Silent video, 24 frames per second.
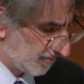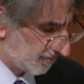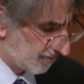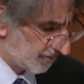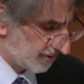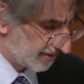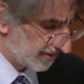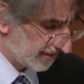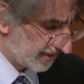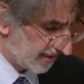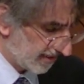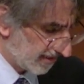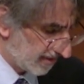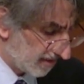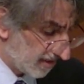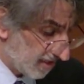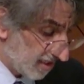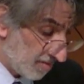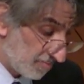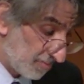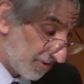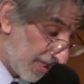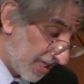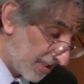he said.
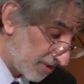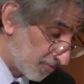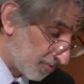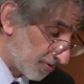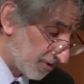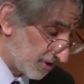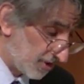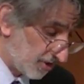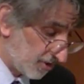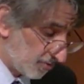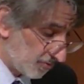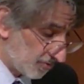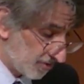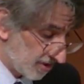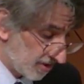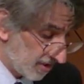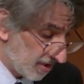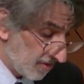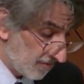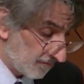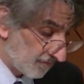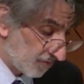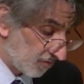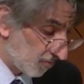Blacks were suited
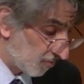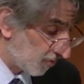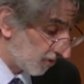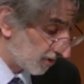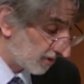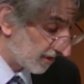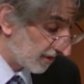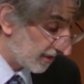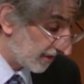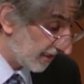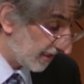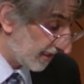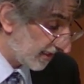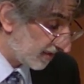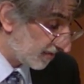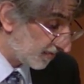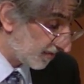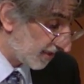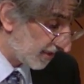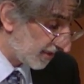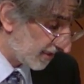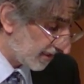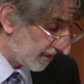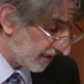for the work that needed, to
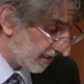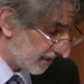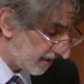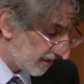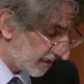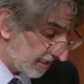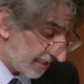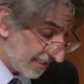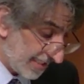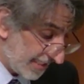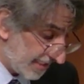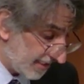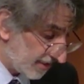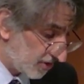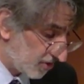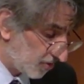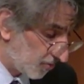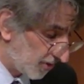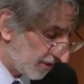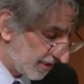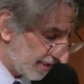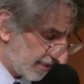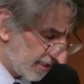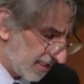be, uh, that needed
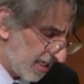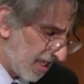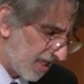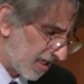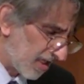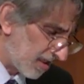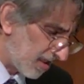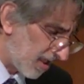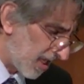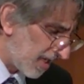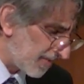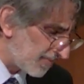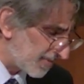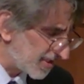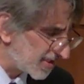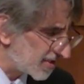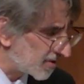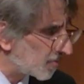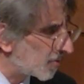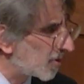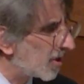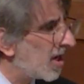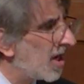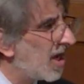doing in climates that
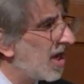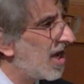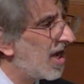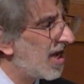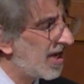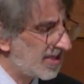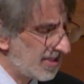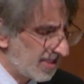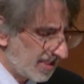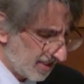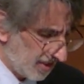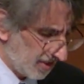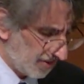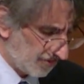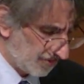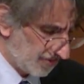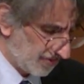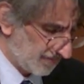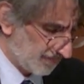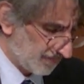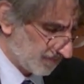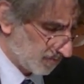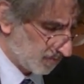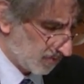were unhealthy
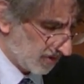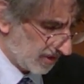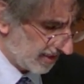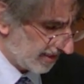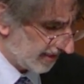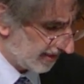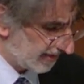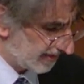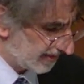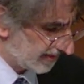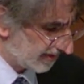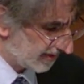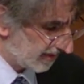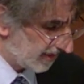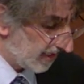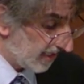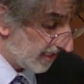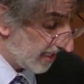for whites.